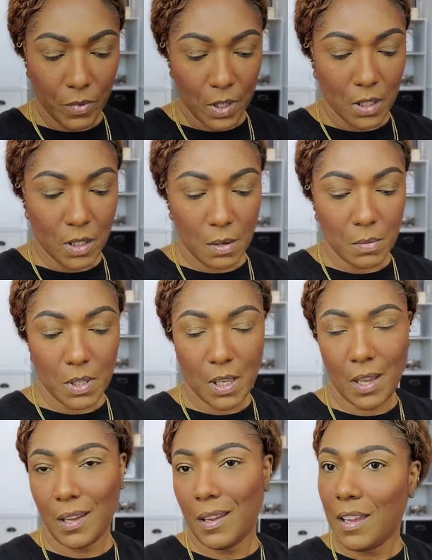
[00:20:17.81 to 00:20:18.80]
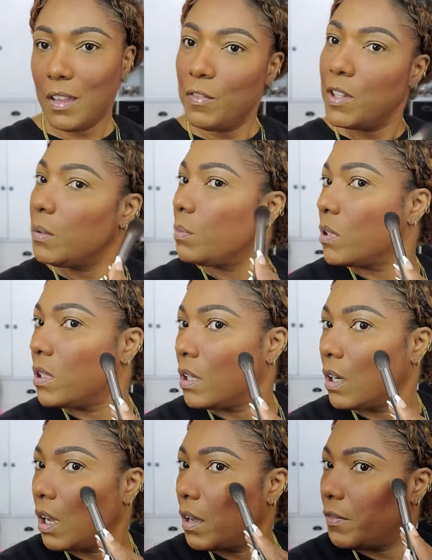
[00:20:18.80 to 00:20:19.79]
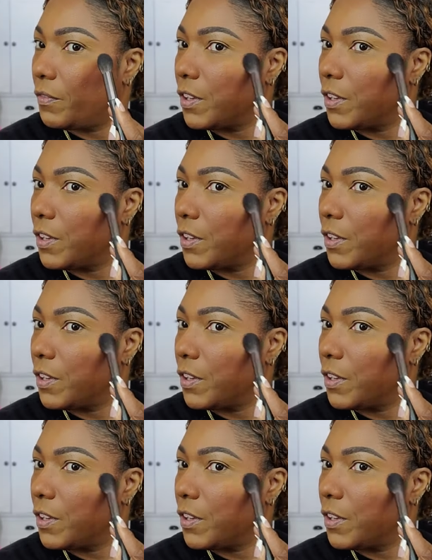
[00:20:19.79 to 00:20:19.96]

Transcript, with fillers: because I was like, yeah, 50% off,